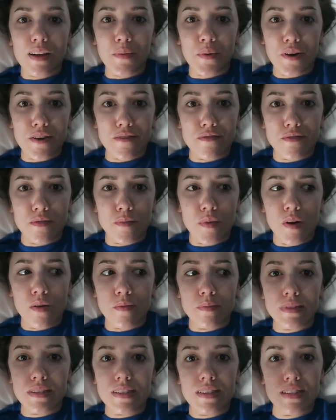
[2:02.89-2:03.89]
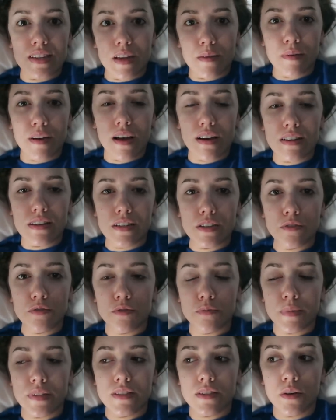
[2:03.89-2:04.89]
of like working from home. It's the same kind of deal
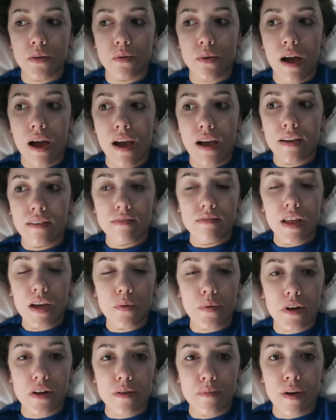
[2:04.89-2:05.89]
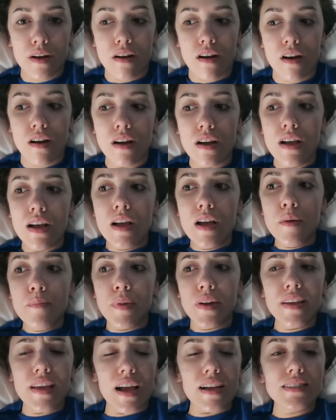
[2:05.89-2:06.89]
for me, and so I like working in my car.
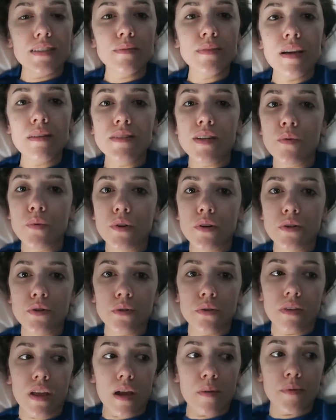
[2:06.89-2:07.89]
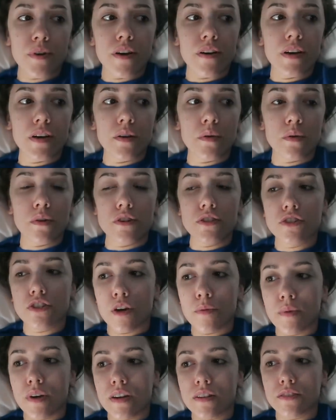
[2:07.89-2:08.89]
But yeah, sometimes I will go to a library or a
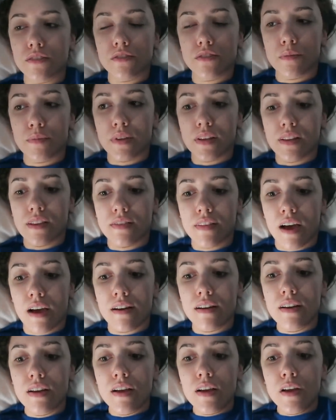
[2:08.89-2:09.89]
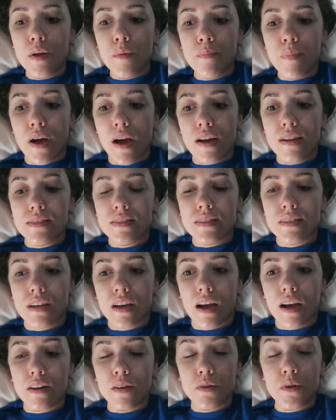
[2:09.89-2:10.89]
Starbucks or something like that, but
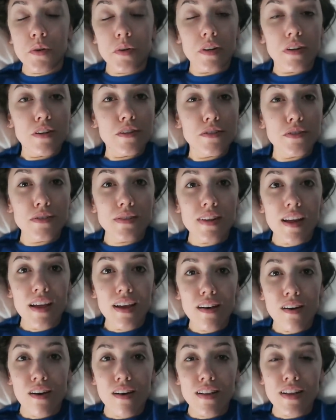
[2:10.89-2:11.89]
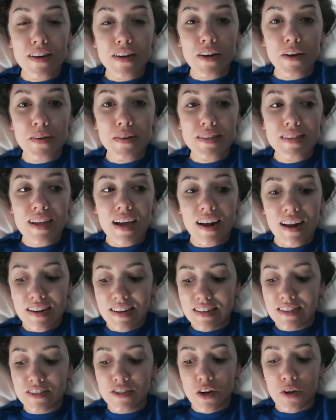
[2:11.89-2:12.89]
I don't know what I'm gonna do today. All I know is that I
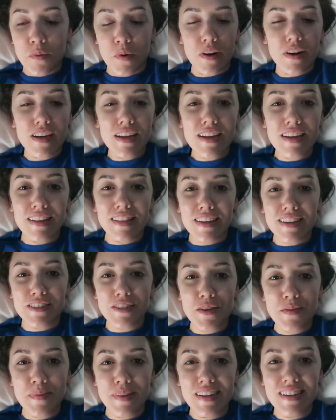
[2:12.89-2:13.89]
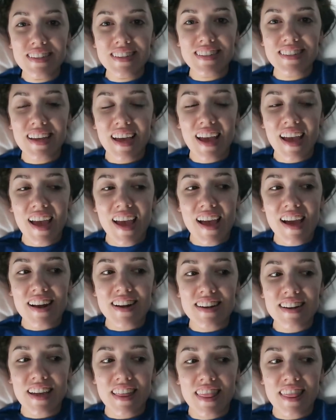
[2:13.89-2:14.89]
need to start working in like 2 minutes
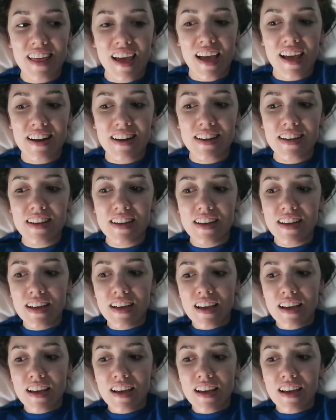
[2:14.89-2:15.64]
and then